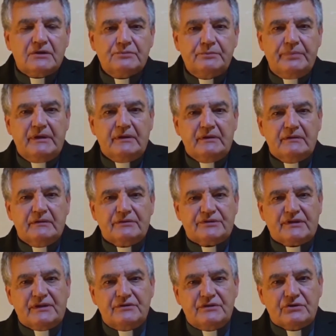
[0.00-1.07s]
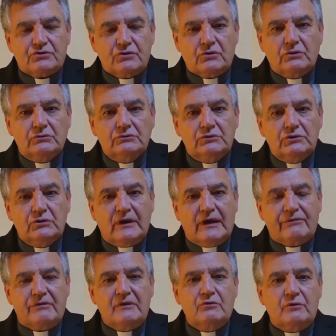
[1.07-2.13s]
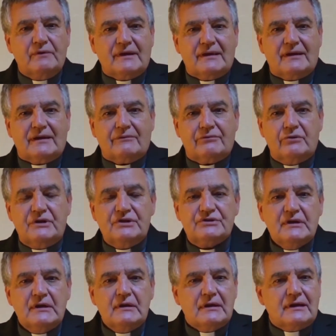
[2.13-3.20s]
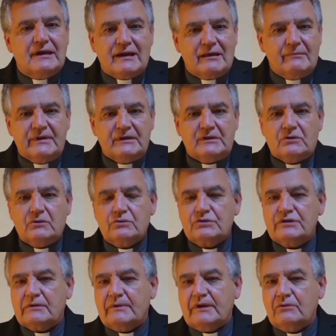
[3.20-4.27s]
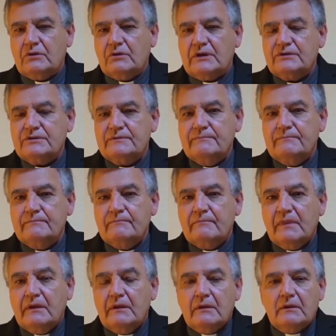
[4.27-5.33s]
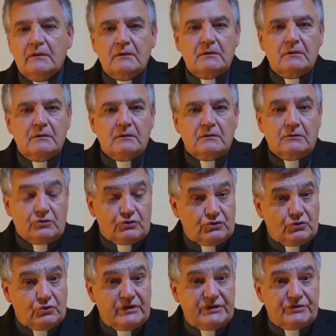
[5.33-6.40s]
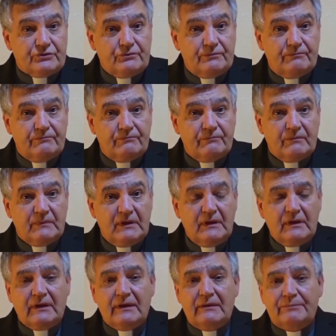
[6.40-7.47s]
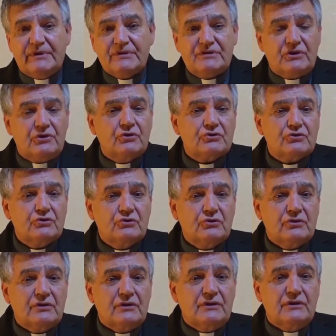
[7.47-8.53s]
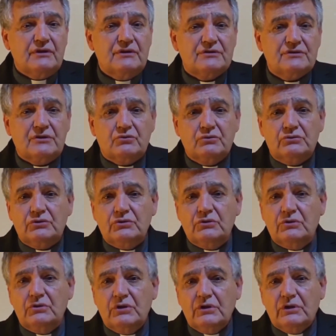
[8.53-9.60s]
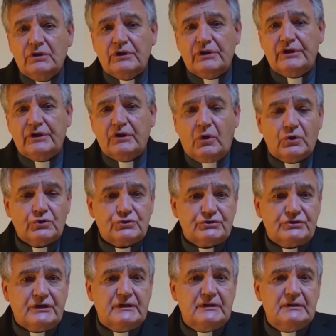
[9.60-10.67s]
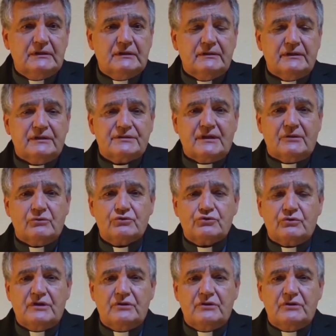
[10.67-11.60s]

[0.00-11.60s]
Kasper Sanchez Sorondo giving clearly conservative statements. Not only that, the prestigious Austin Institute of the United States